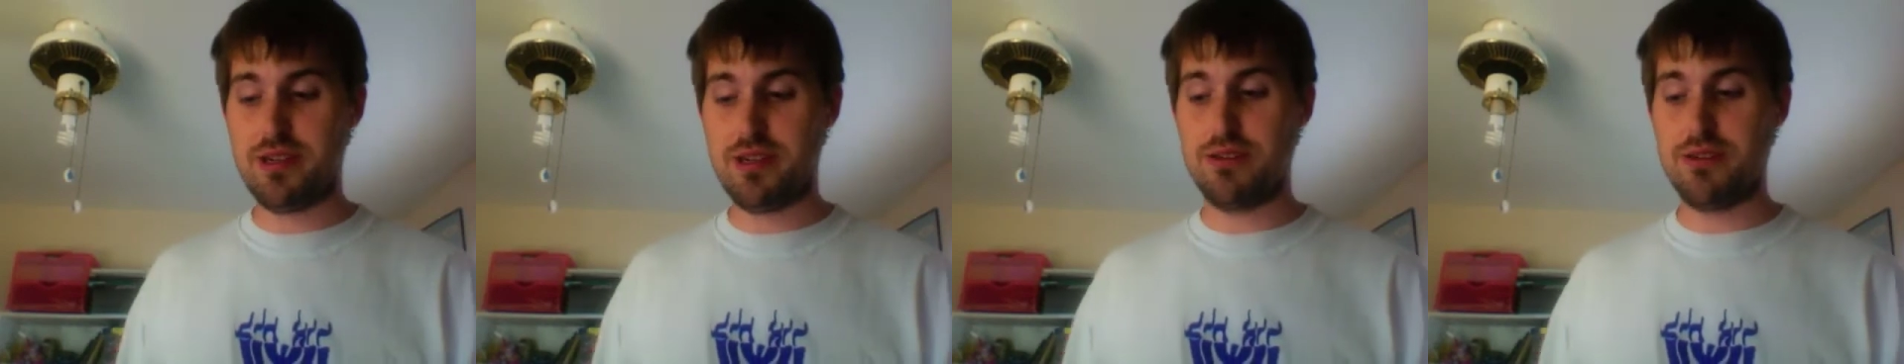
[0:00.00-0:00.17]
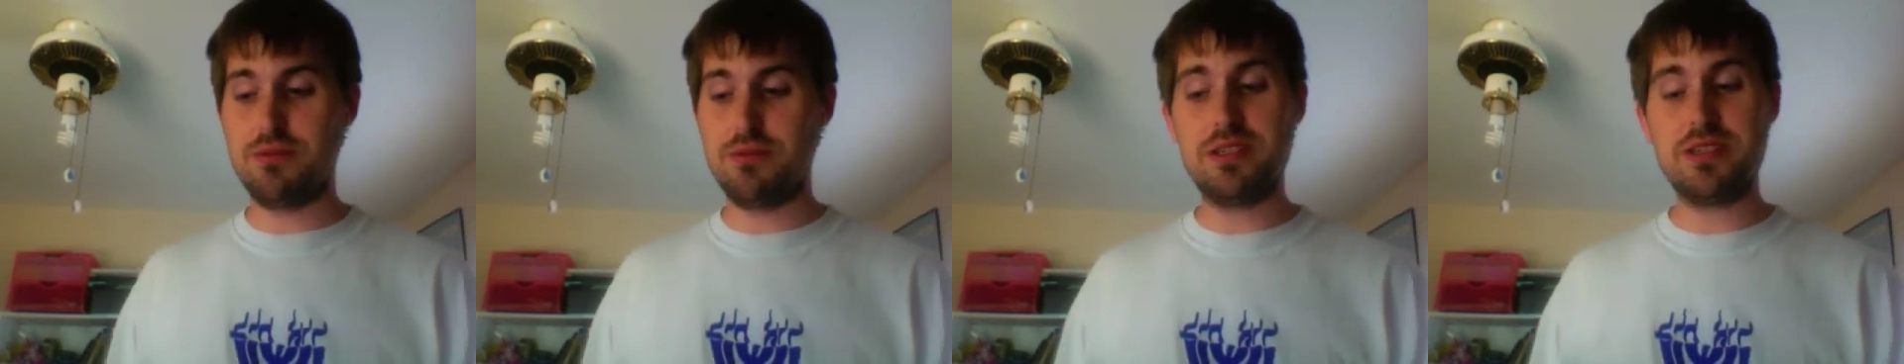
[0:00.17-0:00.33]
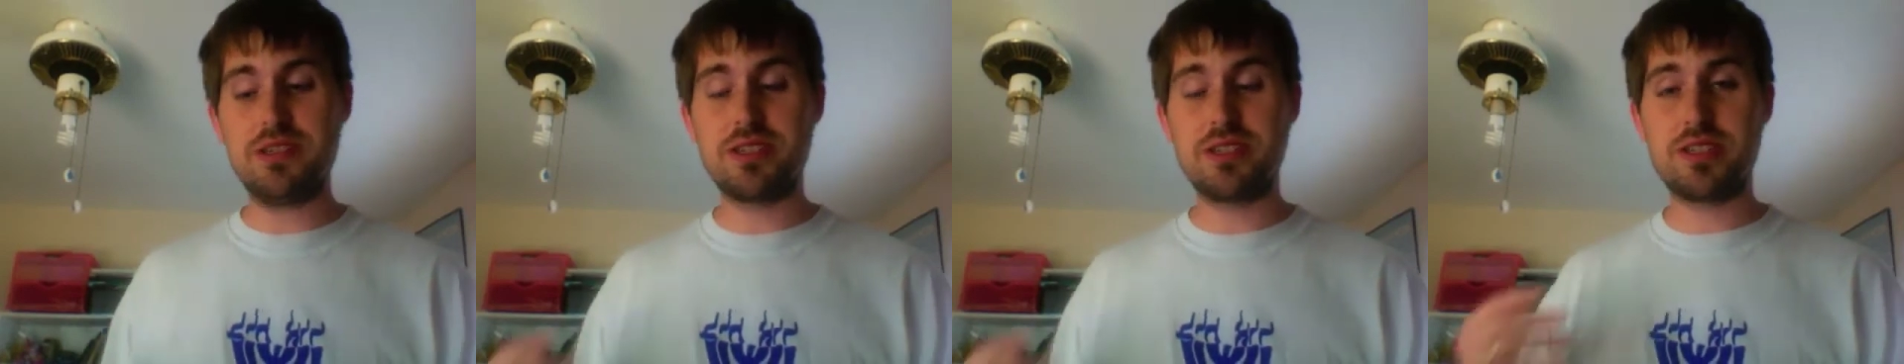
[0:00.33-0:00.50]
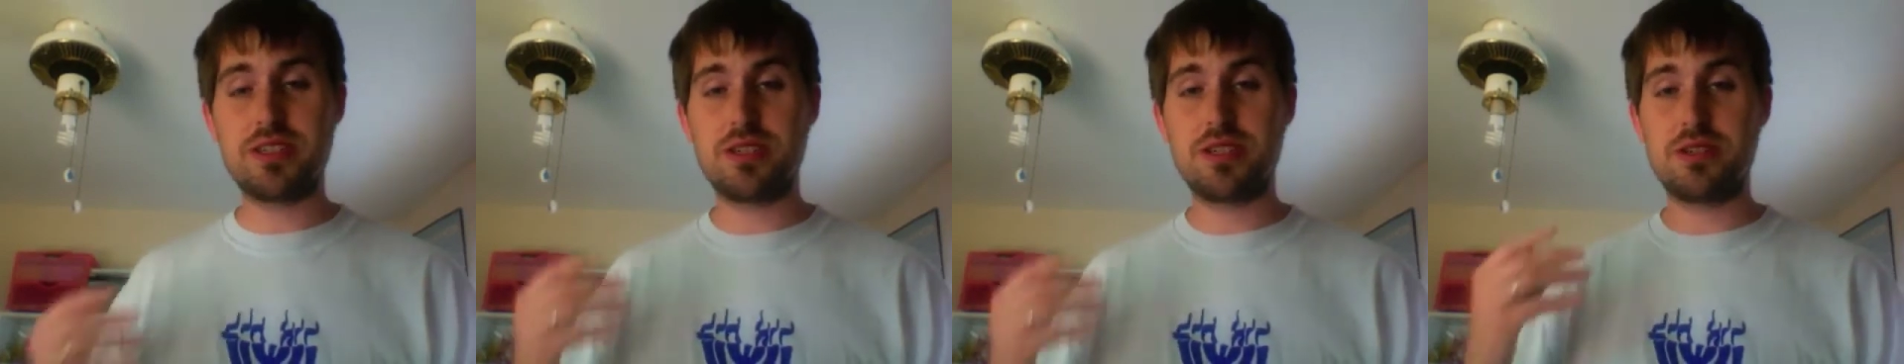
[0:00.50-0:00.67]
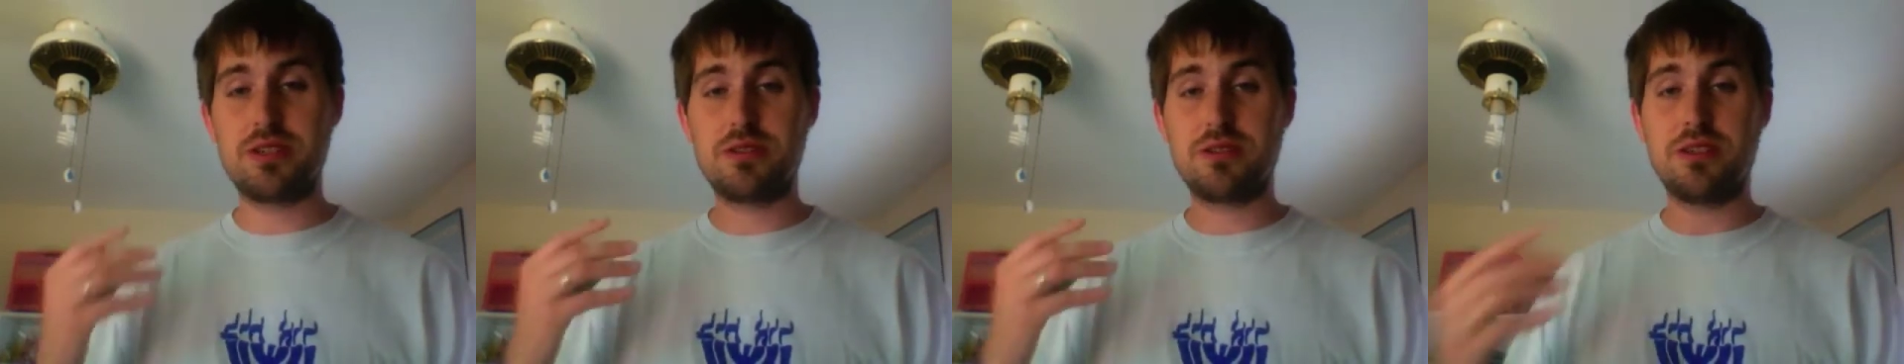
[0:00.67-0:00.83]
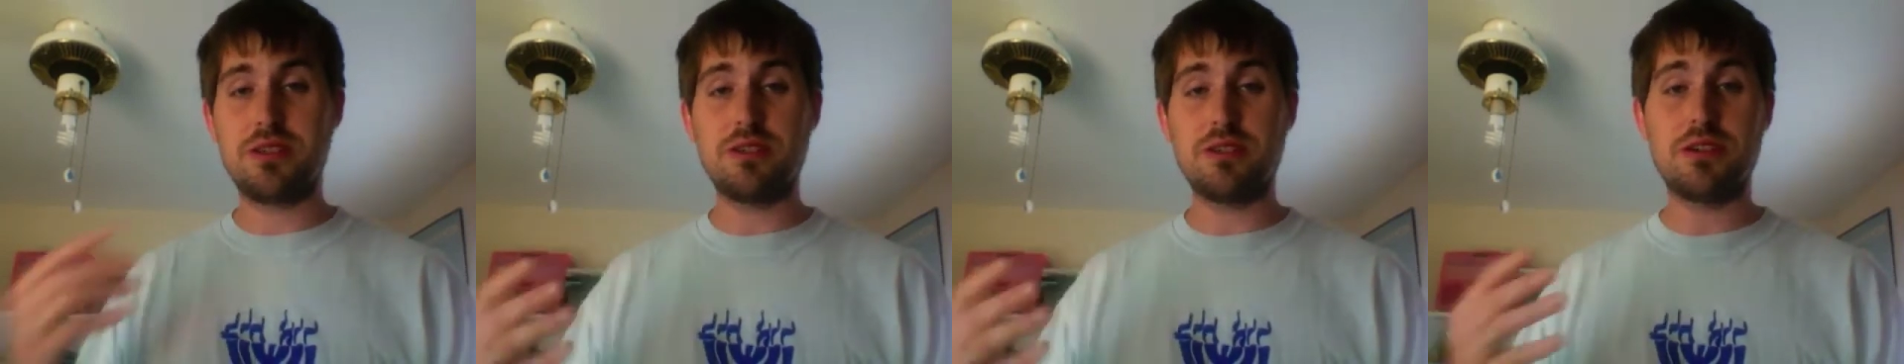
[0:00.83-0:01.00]
We just
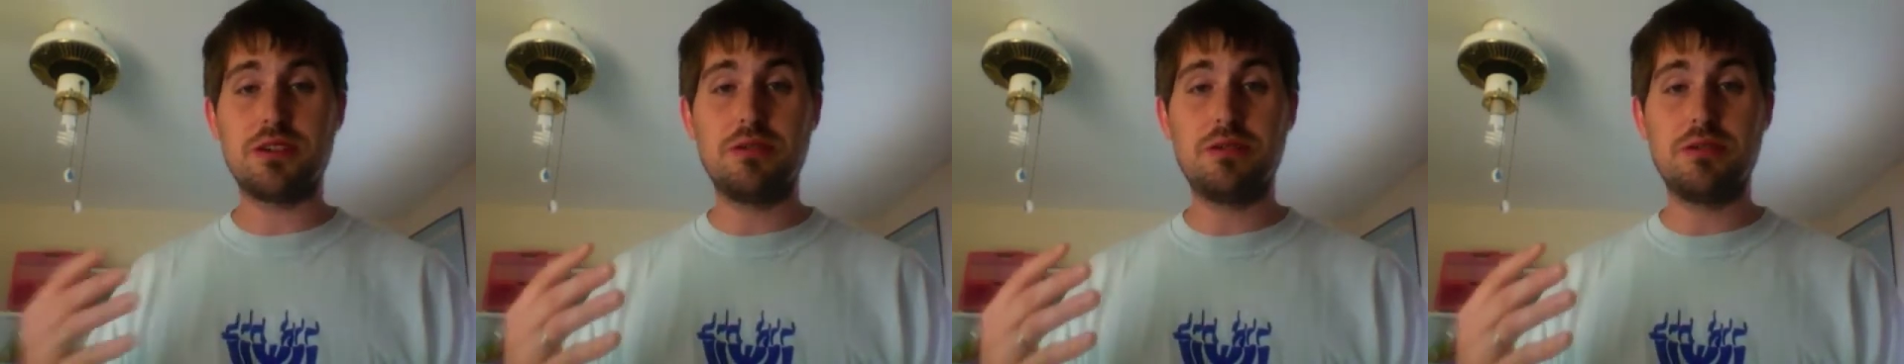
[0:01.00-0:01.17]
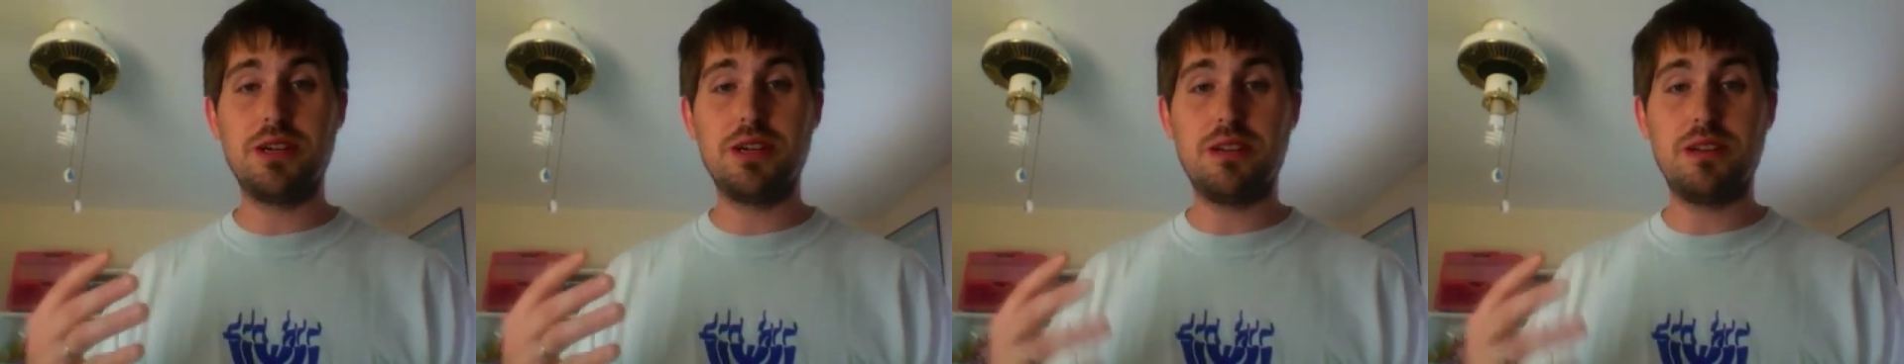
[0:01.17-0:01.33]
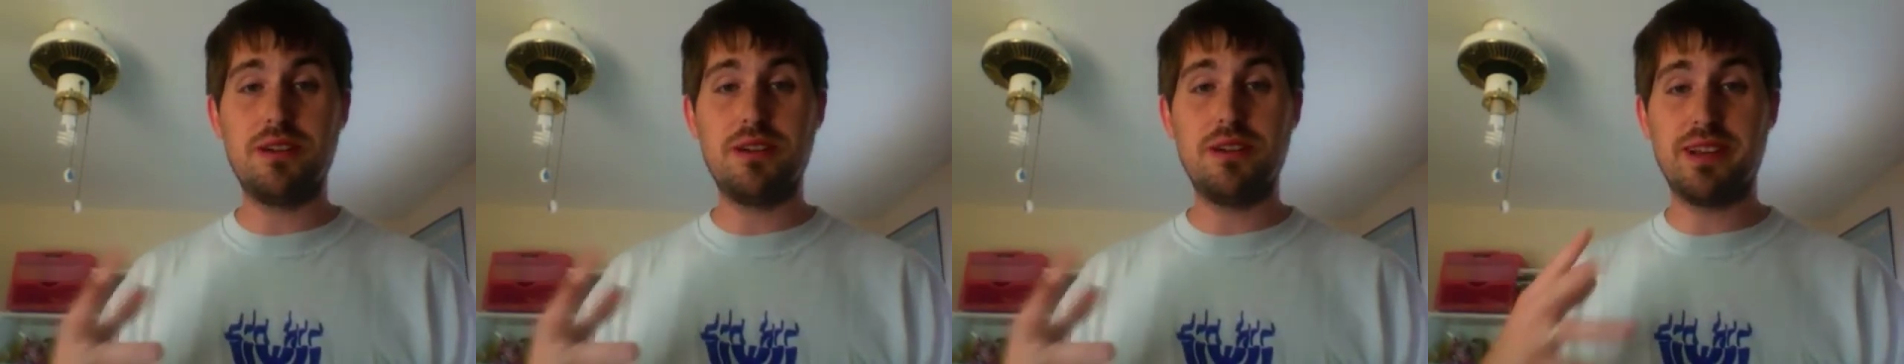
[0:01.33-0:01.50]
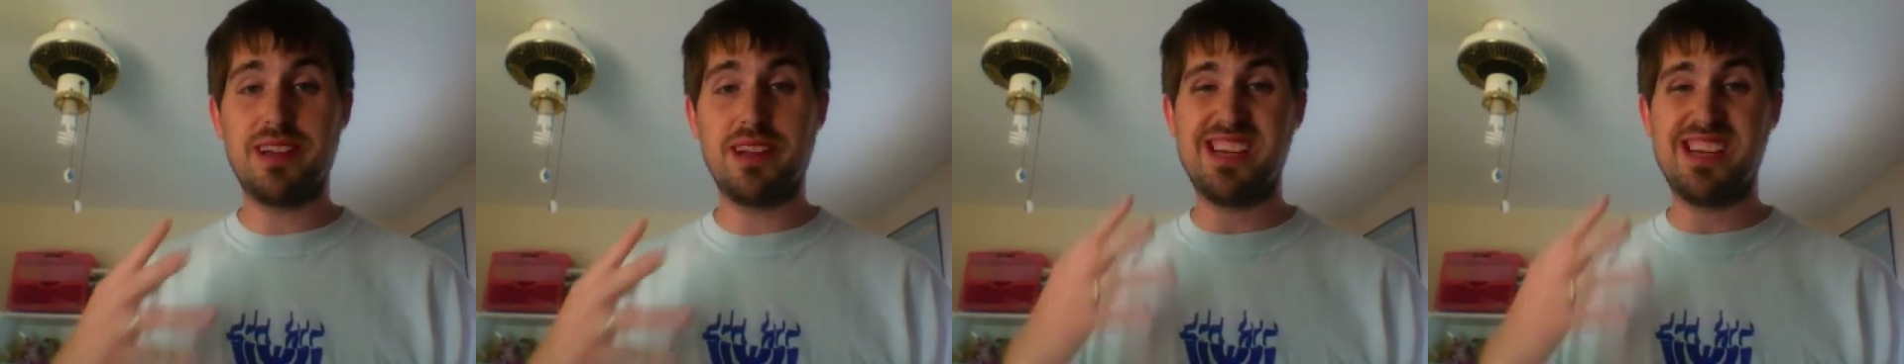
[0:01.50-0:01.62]
took a quick look